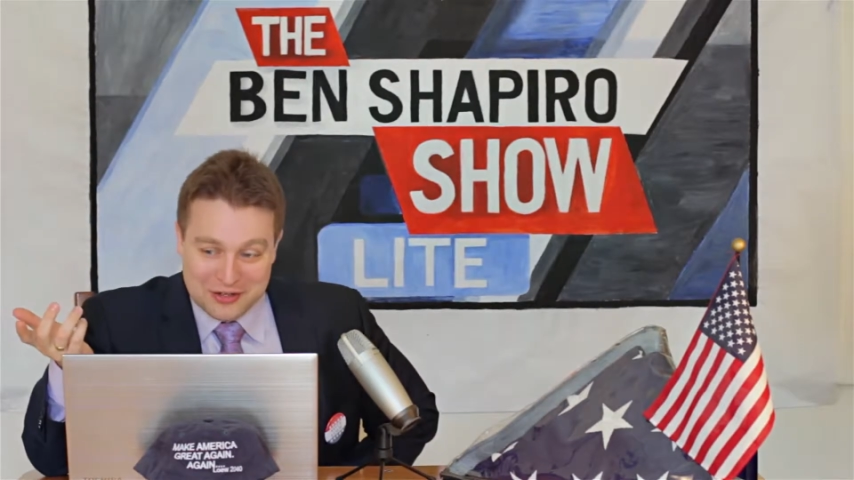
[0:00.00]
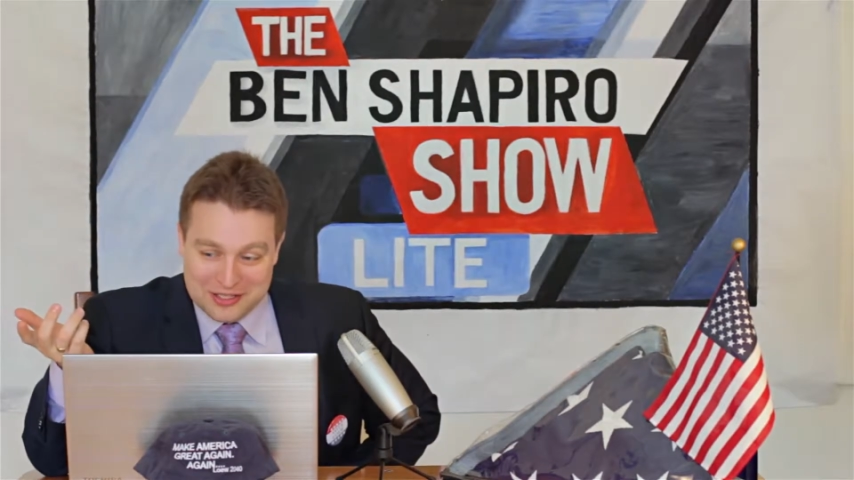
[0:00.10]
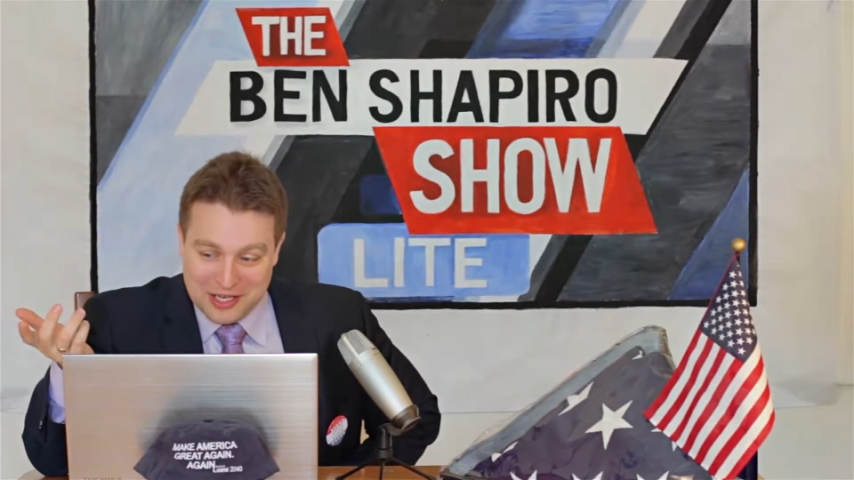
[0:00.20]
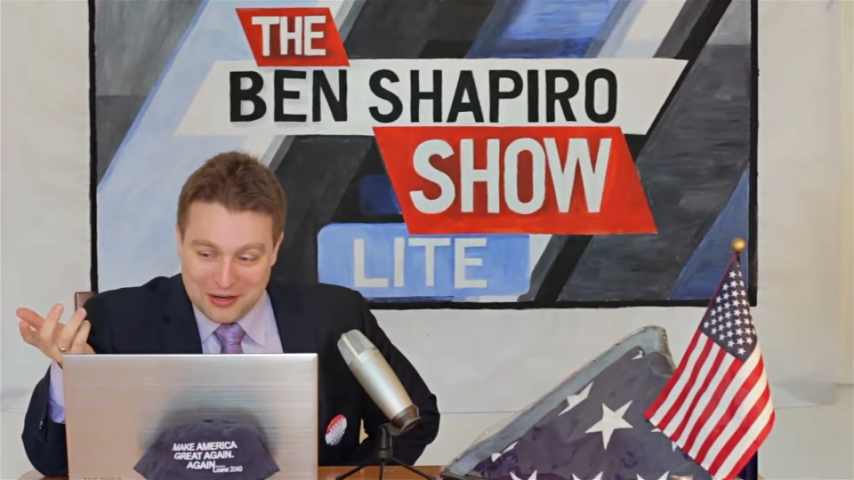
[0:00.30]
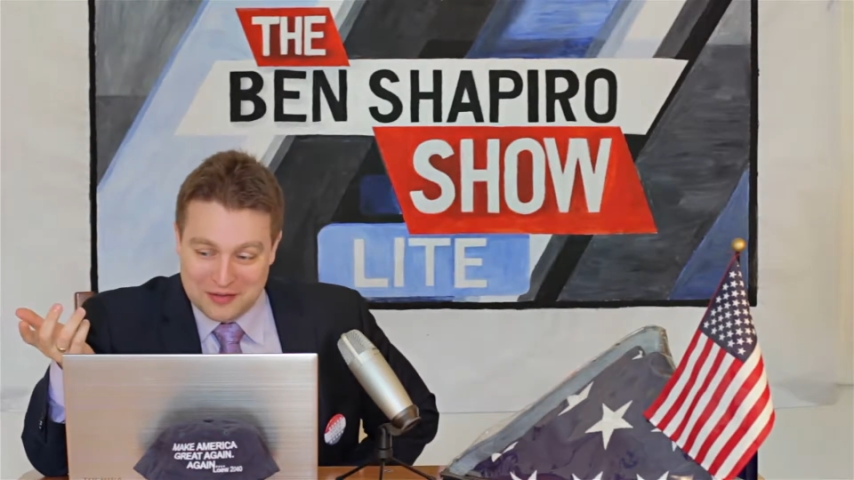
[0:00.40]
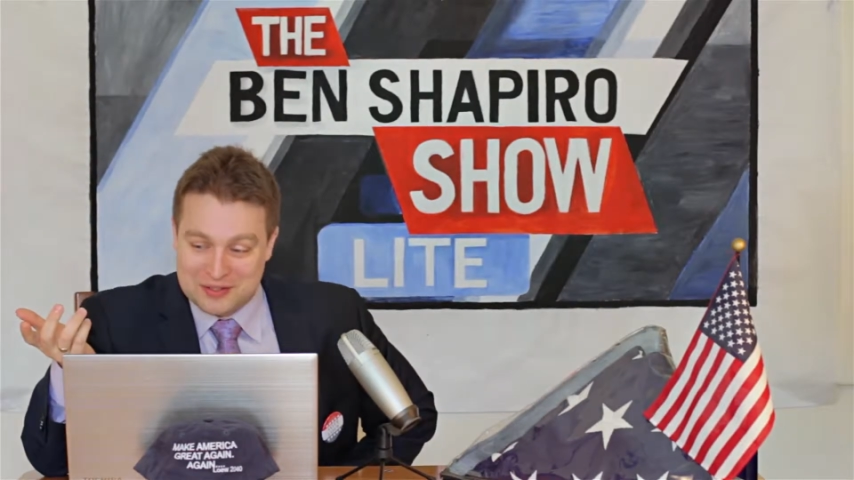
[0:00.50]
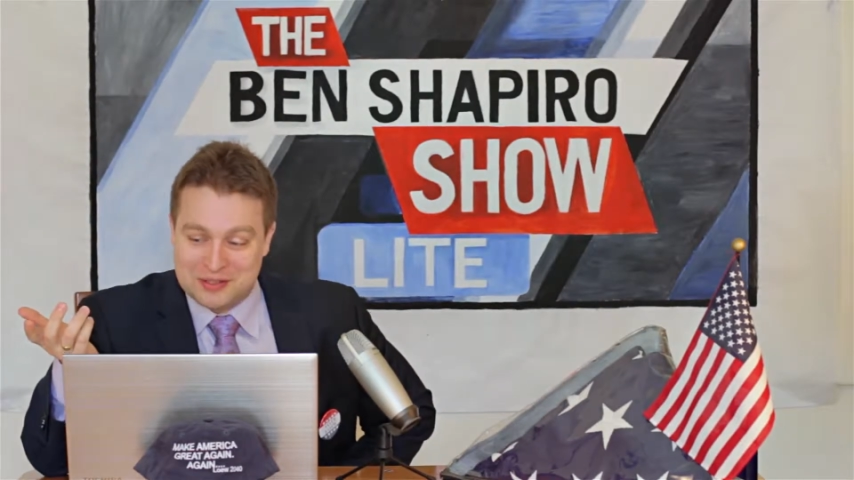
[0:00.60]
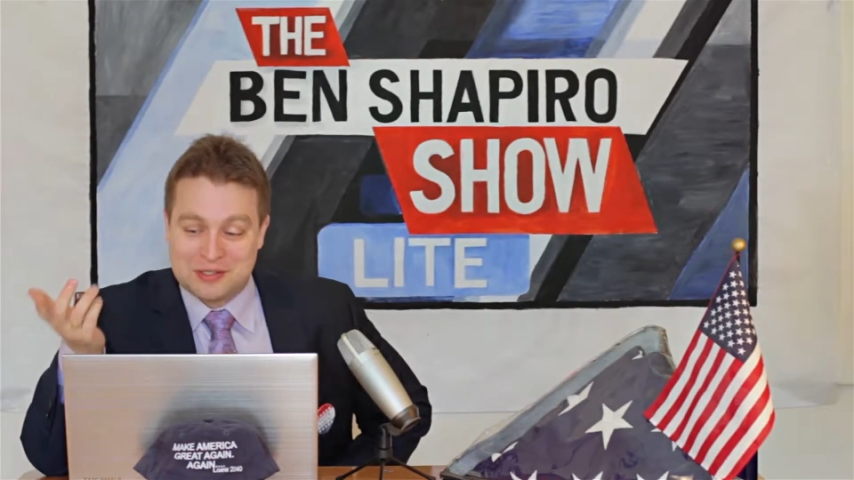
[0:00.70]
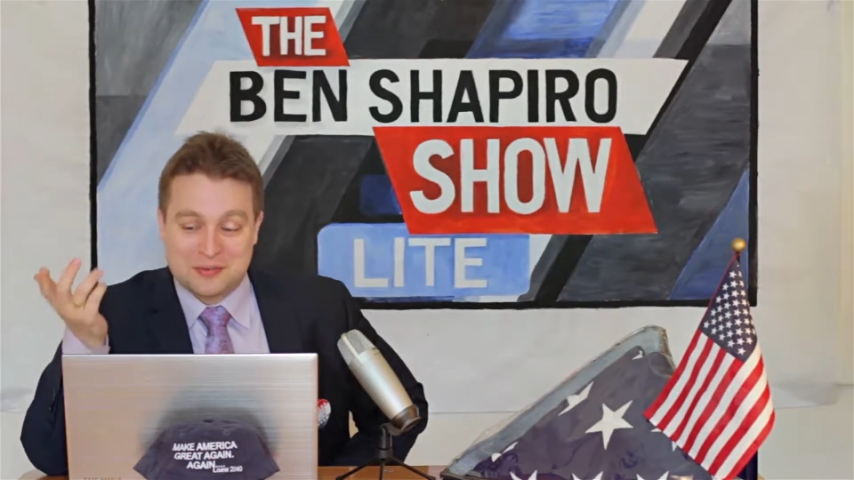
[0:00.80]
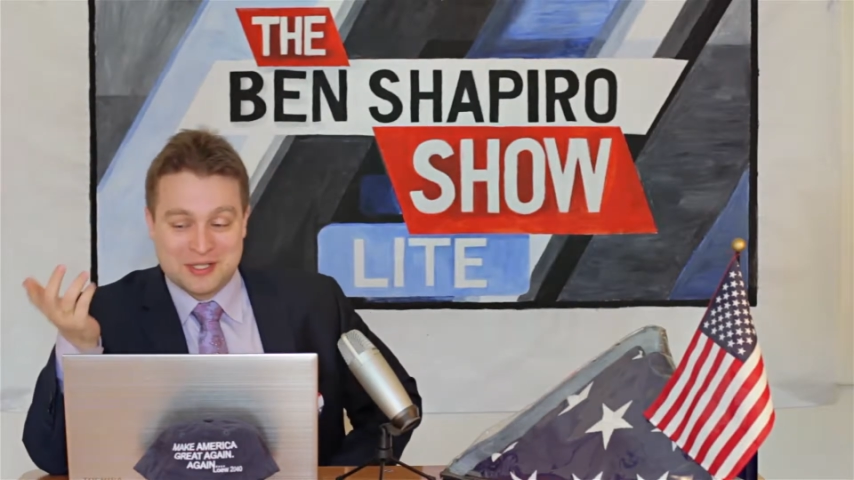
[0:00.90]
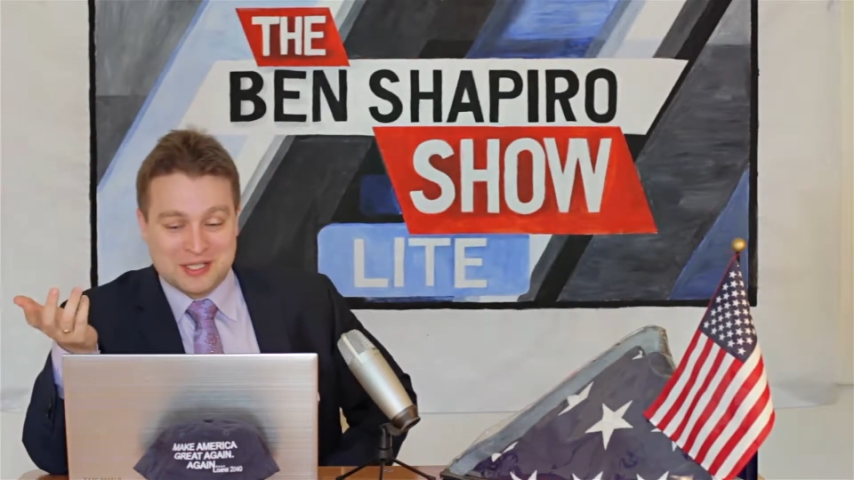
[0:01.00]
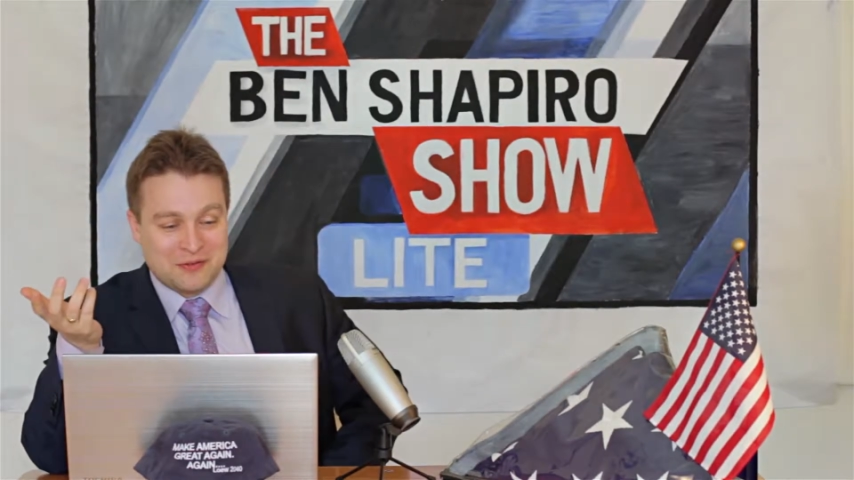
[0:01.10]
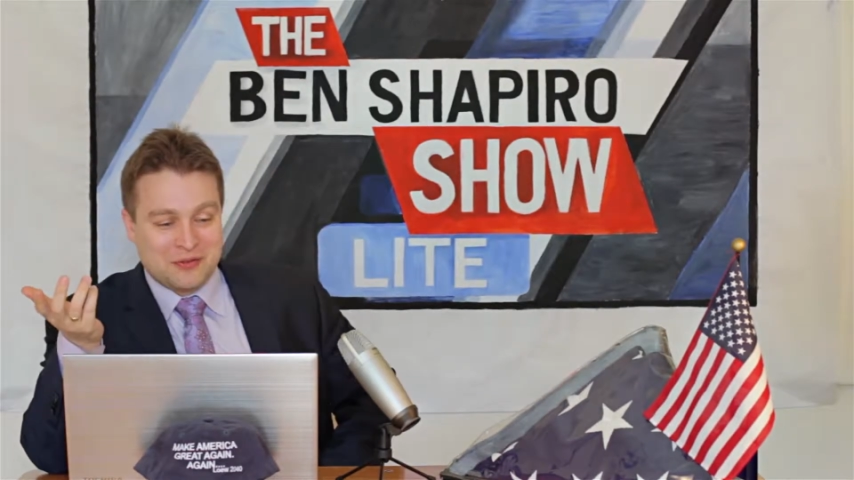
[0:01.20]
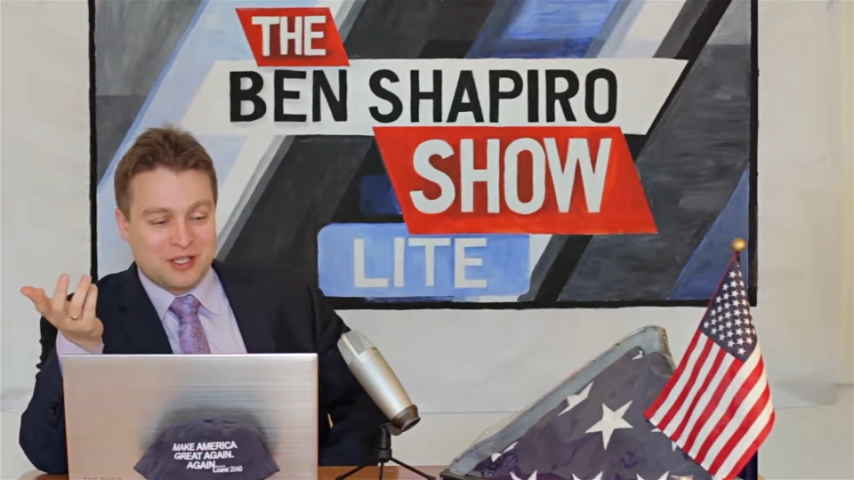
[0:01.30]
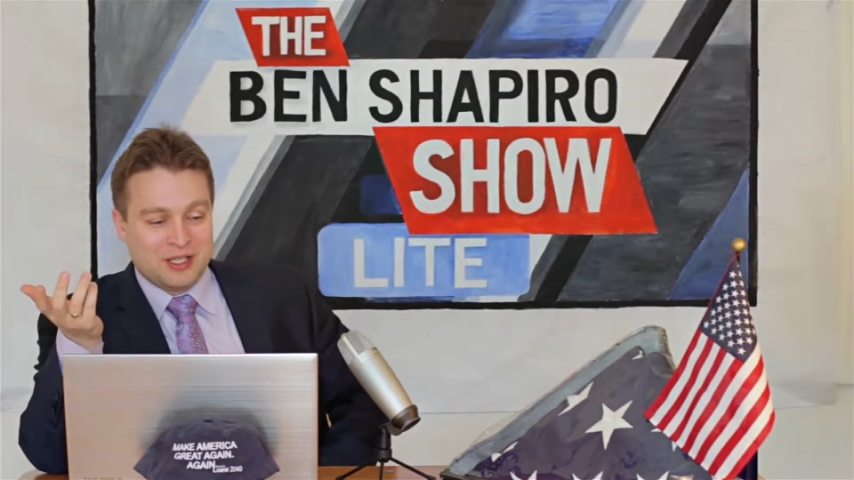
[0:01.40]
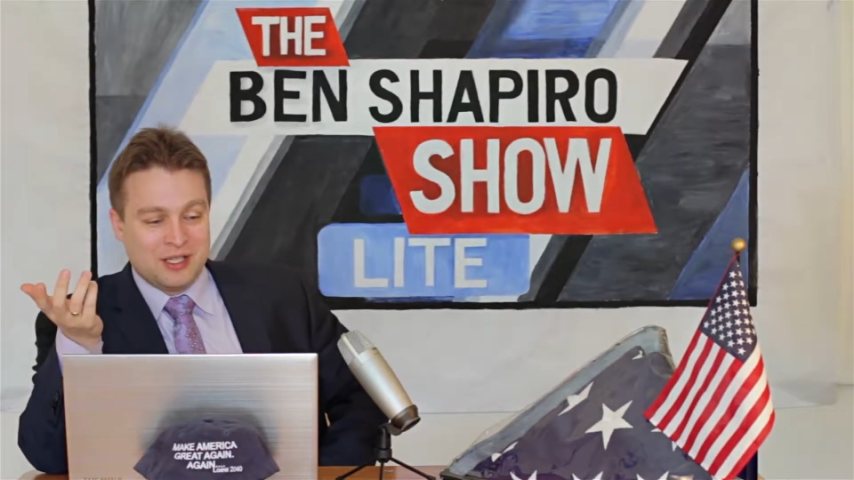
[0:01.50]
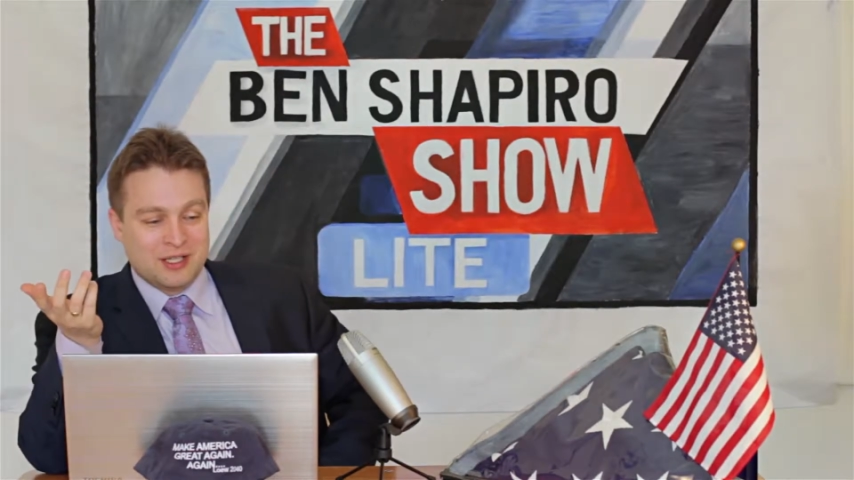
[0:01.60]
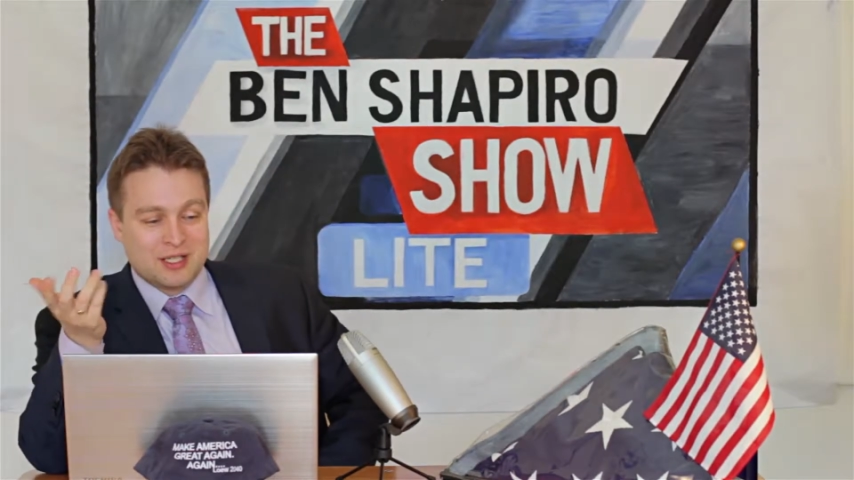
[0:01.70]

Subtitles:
on tariffs specifically,